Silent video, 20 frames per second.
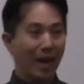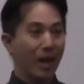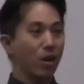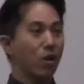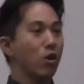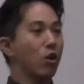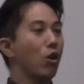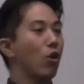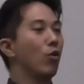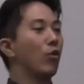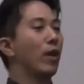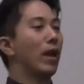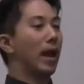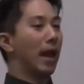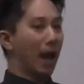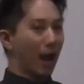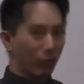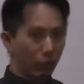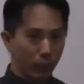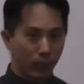and I know
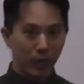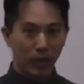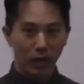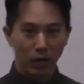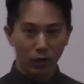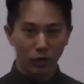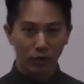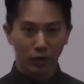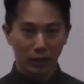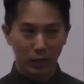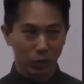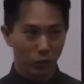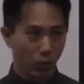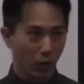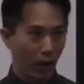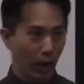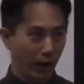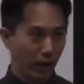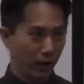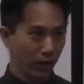that everybody knows at
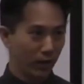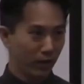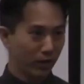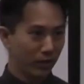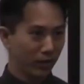least one.